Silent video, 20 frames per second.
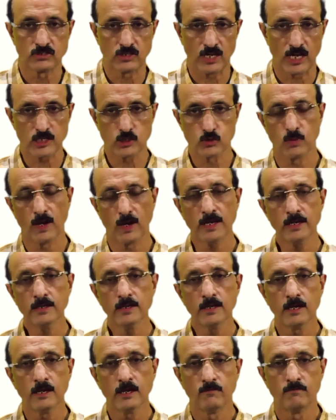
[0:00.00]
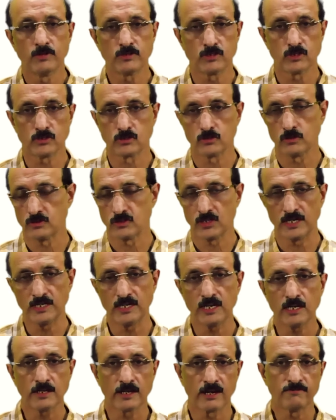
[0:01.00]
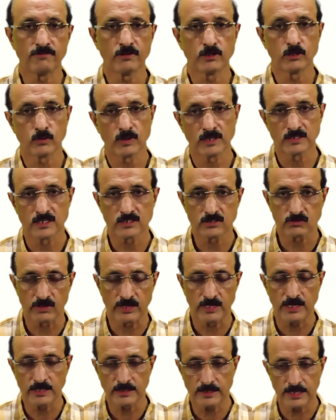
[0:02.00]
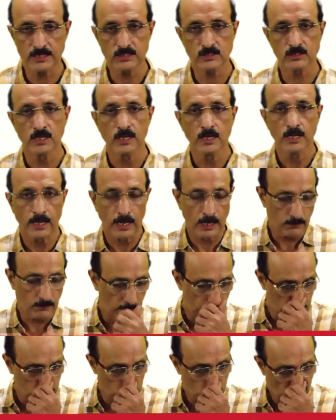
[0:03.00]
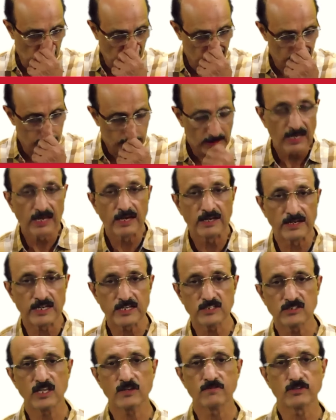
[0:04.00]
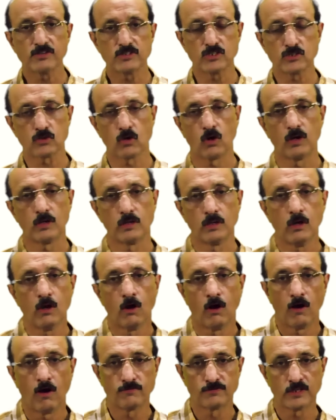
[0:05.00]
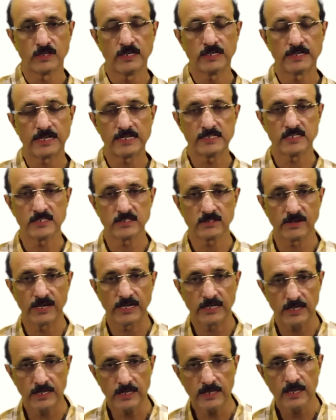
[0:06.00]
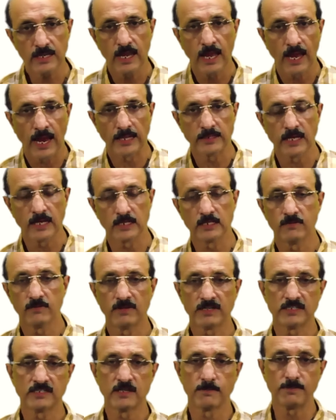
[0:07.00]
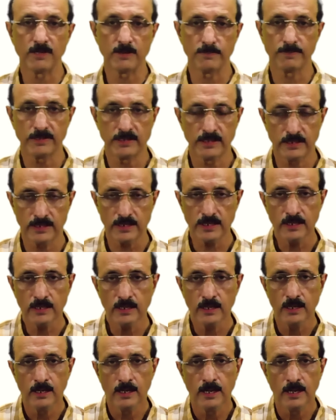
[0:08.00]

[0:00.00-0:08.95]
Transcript: Stage 1, which is generally referred to as the screening test, in which you have reasoning, which is called officer intelligence rating, and the other one is the PPDT.